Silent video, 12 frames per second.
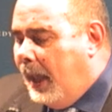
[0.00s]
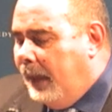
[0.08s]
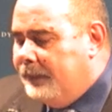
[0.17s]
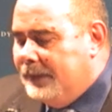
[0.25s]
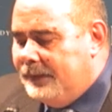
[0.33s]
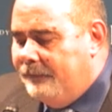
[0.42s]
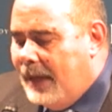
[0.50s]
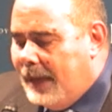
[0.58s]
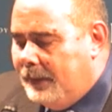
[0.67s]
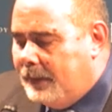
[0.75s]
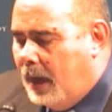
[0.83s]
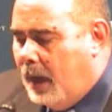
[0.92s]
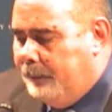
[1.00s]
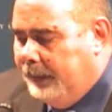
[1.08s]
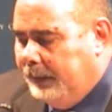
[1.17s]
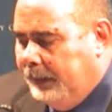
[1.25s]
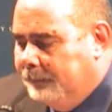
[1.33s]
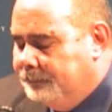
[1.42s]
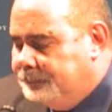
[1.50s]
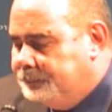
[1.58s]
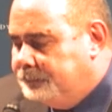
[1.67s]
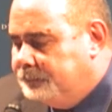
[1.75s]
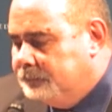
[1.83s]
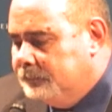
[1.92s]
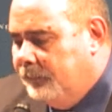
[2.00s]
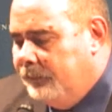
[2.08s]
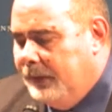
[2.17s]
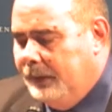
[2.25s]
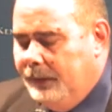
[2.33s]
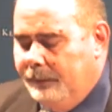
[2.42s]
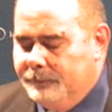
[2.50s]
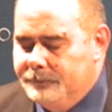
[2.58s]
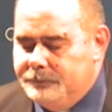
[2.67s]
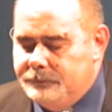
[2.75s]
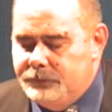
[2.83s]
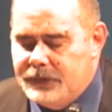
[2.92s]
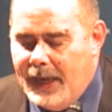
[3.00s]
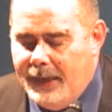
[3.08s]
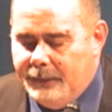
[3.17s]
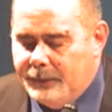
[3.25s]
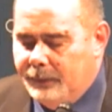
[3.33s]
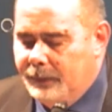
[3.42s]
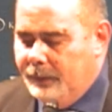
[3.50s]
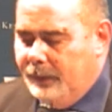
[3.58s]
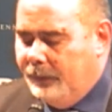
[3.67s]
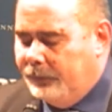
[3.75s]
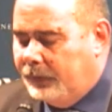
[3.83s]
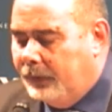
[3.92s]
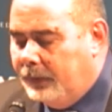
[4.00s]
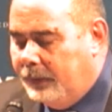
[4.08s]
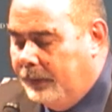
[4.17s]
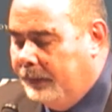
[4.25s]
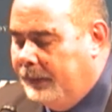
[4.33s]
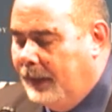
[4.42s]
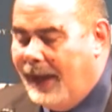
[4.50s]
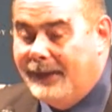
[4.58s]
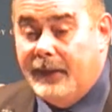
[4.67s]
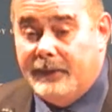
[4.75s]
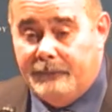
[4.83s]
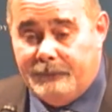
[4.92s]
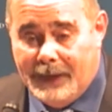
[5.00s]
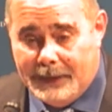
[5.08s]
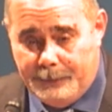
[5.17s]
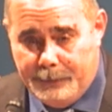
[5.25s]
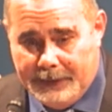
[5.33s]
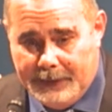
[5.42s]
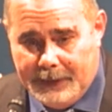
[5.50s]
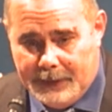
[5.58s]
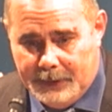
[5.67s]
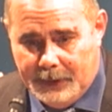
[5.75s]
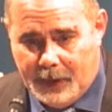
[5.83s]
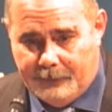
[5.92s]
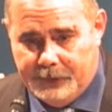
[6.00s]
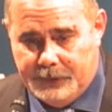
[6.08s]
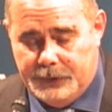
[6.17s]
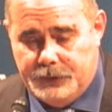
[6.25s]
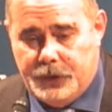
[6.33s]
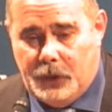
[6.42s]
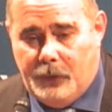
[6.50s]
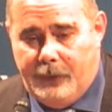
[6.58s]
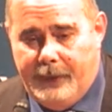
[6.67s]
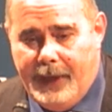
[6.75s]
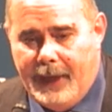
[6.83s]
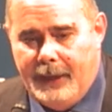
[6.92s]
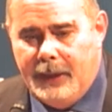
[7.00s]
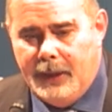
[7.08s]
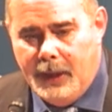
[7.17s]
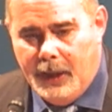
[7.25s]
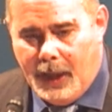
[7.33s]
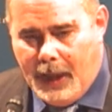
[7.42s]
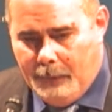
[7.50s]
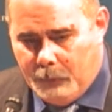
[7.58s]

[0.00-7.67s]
In the Divine Comedy, in the Chained Third, at the very beginning of the journey. I